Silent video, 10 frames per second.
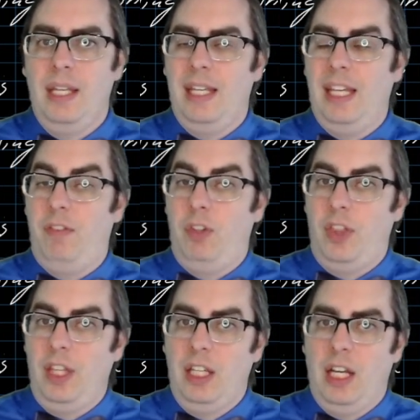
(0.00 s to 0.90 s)
If you
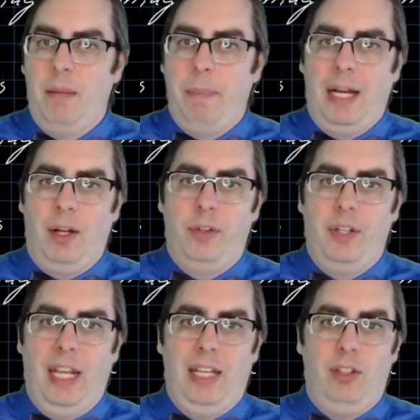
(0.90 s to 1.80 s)
think about
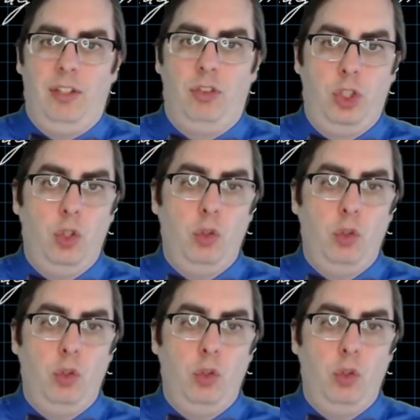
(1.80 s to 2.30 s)
a skewed